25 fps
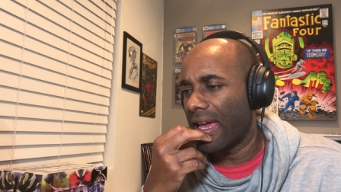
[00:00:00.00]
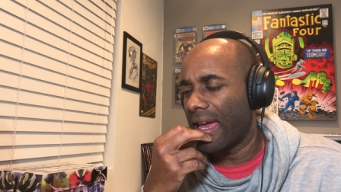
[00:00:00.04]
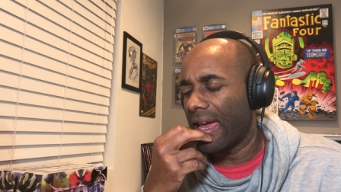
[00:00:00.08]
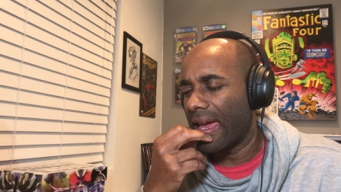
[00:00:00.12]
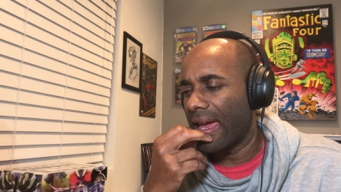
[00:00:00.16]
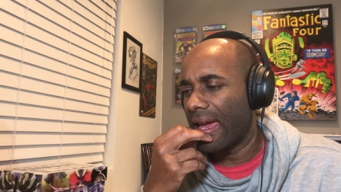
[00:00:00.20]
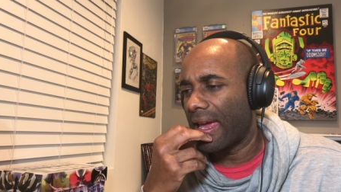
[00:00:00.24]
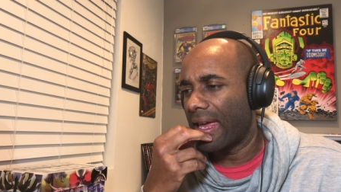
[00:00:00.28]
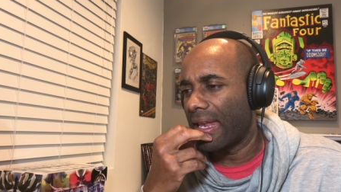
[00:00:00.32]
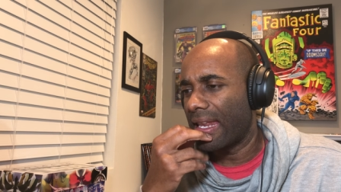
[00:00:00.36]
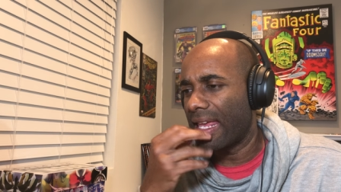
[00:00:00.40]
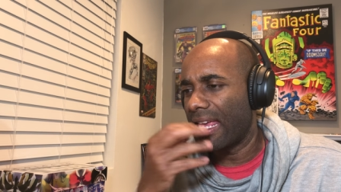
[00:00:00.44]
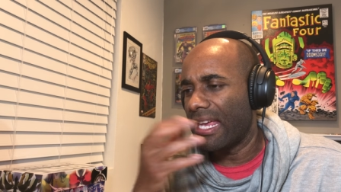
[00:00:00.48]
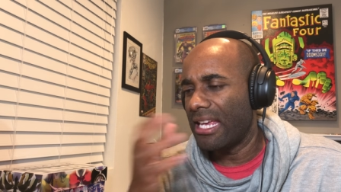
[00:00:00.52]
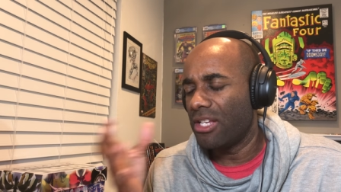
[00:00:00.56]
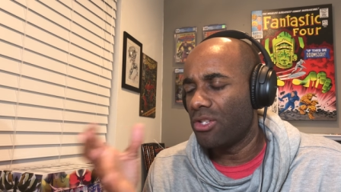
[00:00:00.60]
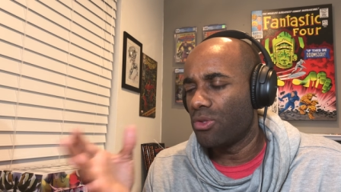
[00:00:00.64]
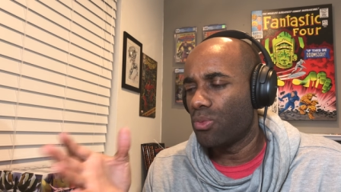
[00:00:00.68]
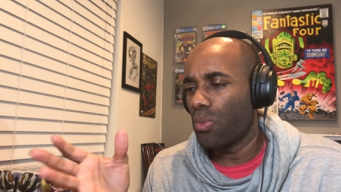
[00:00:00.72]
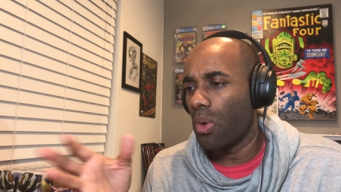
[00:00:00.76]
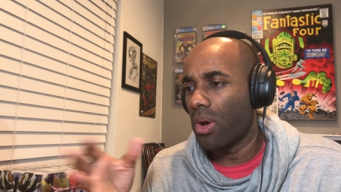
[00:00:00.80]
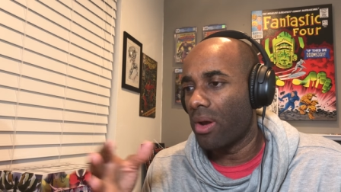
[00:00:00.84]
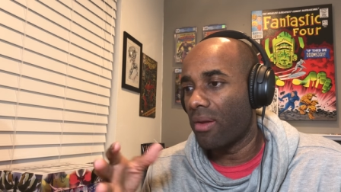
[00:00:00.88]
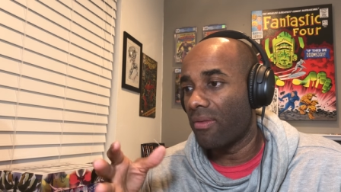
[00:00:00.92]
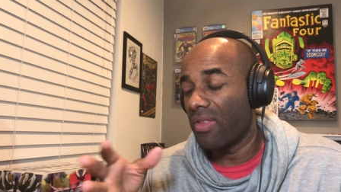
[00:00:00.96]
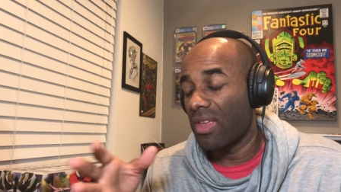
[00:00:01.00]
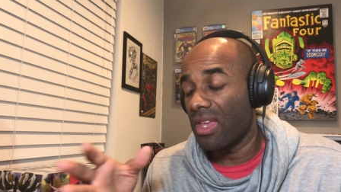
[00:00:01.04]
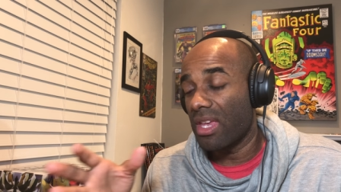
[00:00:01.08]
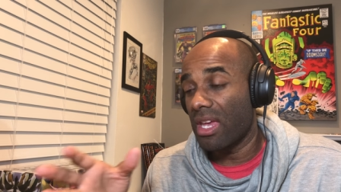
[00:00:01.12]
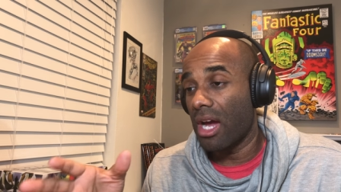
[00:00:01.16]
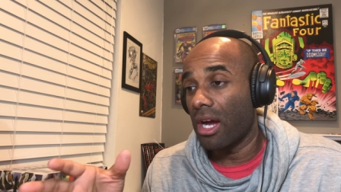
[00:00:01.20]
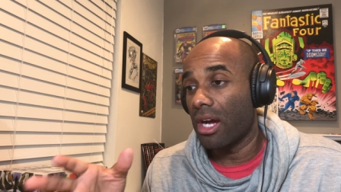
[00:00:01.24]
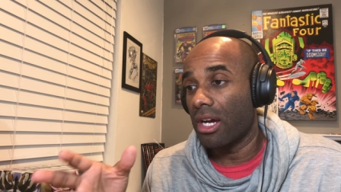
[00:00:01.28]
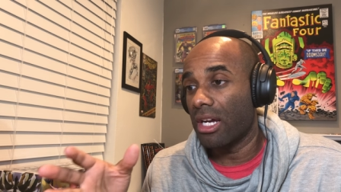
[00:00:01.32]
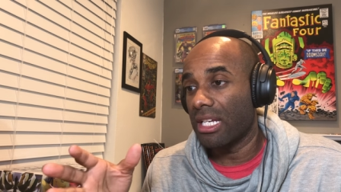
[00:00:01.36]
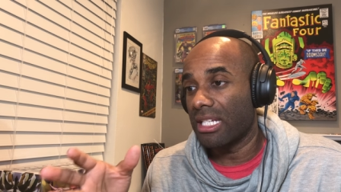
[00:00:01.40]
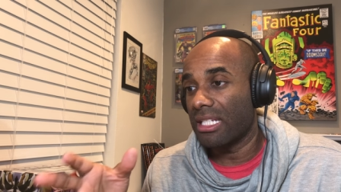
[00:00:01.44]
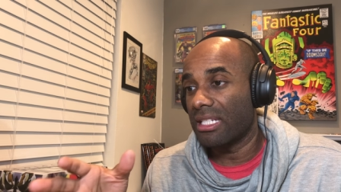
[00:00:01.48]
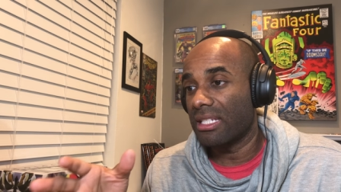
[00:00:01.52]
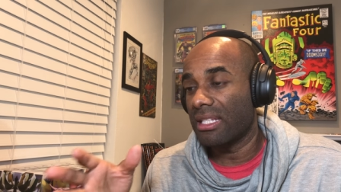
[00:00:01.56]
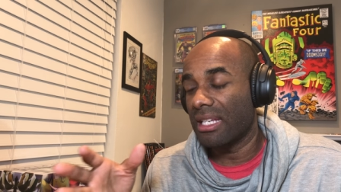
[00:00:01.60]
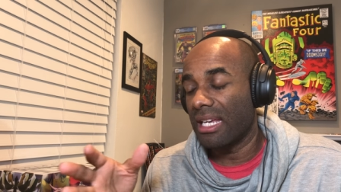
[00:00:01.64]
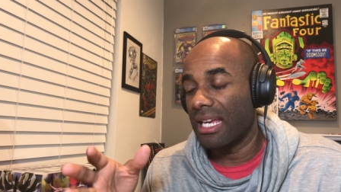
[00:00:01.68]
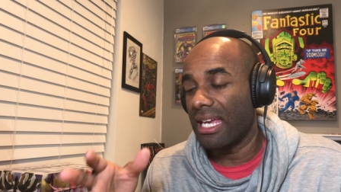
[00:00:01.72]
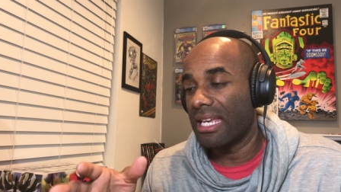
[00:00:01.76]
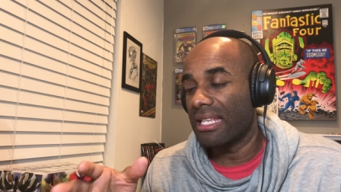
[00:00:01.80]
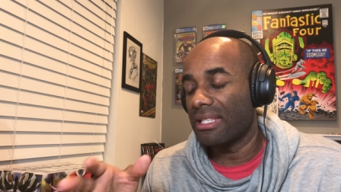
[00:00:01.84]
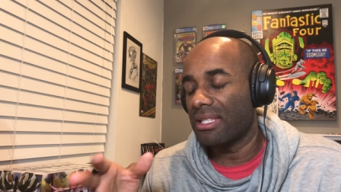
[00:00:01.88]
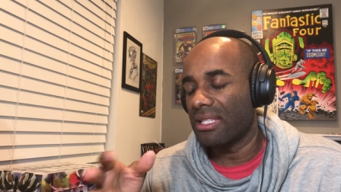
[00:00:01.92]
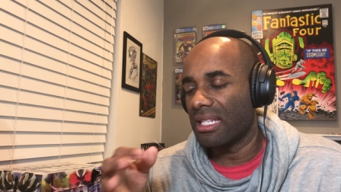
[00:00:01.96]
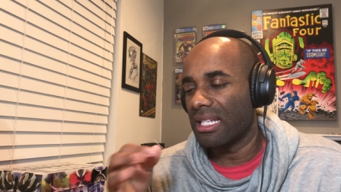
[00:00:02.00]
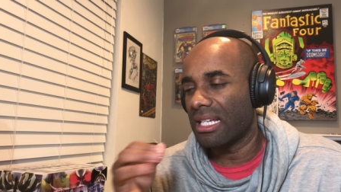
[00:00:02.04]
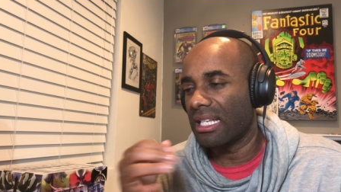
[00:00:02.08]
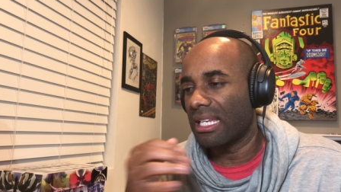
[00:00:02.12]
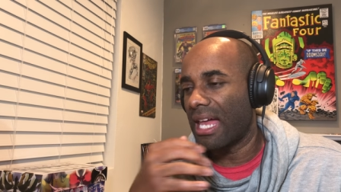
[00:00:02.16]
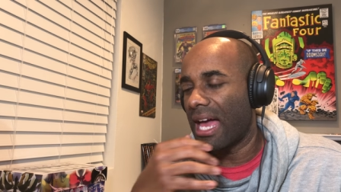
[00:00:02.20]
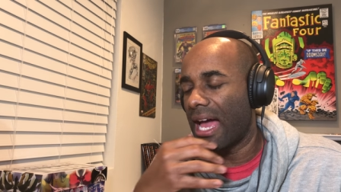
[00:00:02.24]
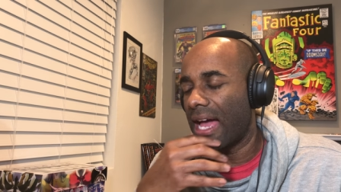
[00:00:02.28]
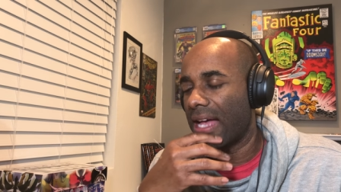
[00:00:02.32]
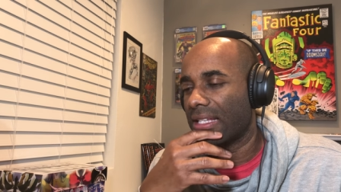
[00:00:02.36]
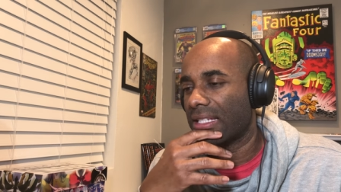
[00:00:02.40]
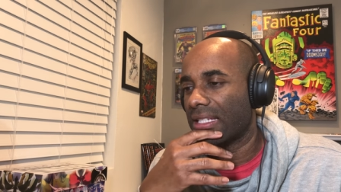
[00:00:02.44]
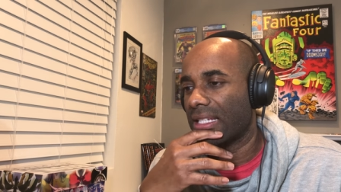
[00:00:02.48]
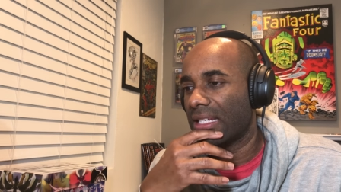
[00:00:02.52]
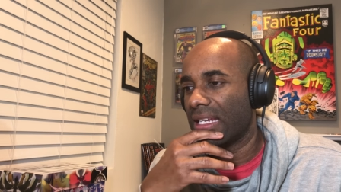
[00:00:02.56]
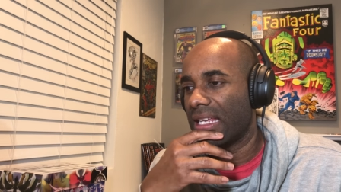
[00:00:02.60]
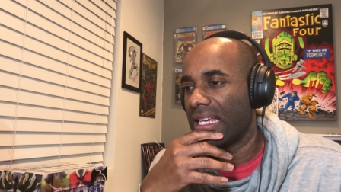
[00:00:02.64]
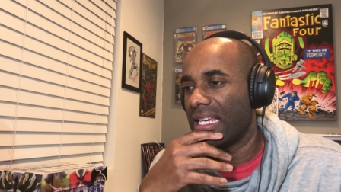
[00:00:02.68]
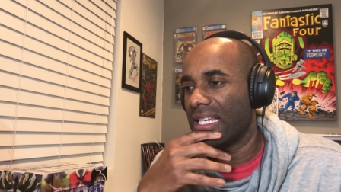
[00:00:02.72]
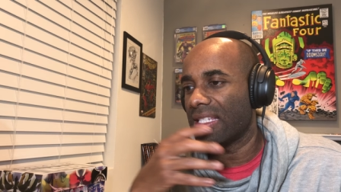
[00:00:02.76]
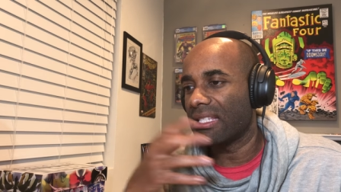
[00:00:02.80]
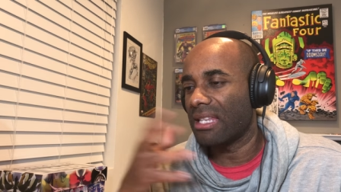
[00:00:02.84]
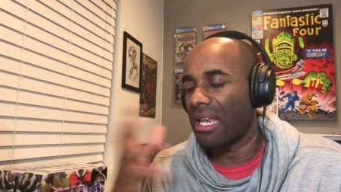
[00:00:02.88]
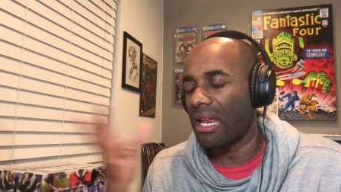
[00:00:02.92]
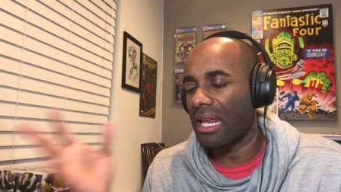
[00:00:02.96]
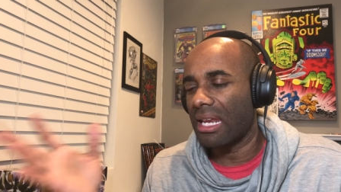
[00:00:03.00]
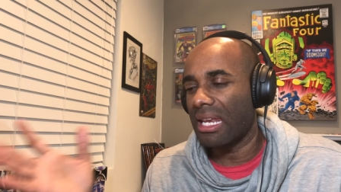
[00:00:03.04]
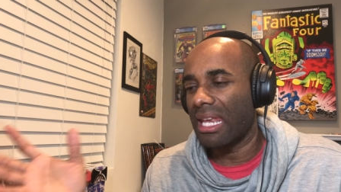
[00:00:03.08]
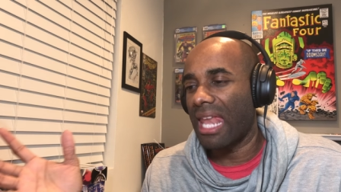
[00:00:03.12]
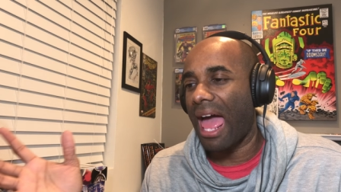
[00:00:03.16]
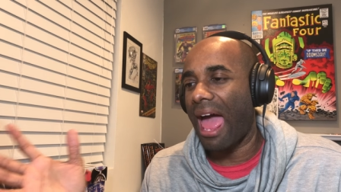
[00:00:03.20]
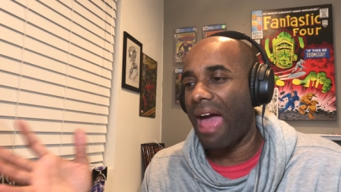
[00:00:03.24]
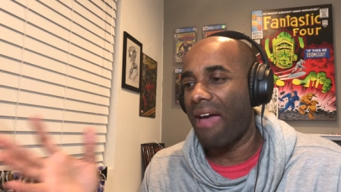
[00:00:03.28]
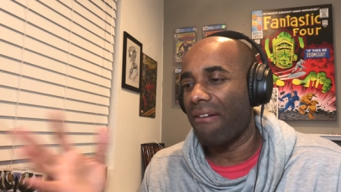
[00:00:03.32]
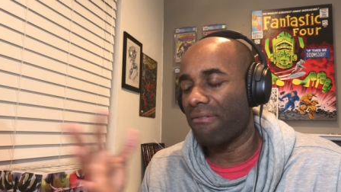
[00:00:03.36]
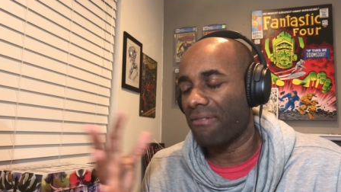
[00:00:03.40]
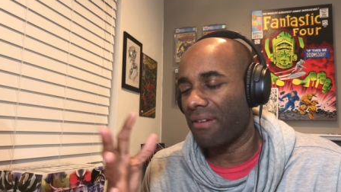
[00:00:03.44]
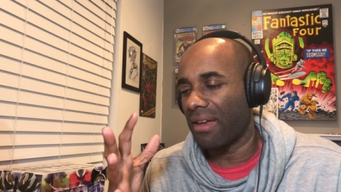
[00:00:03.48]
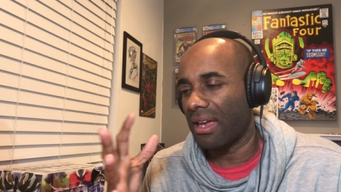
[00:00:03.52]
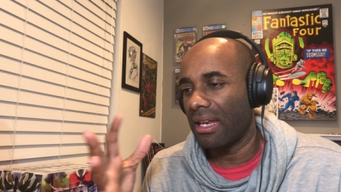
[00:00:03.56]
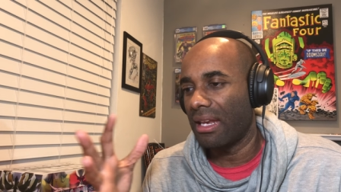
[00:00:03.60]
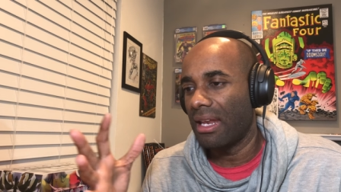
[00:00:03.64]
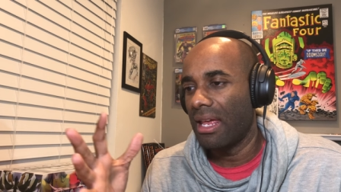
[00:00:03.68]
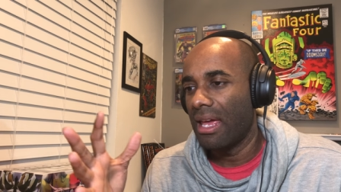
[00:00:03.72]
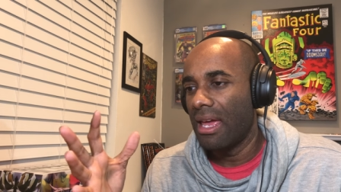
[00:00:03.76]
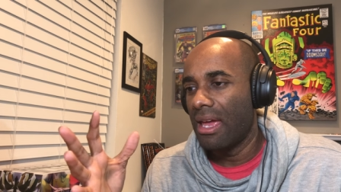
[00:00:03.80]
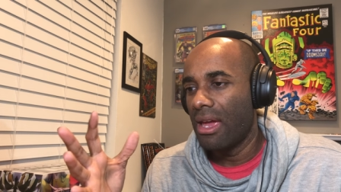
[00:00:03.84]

and he's one of the youngest kids in the class and he's like laughing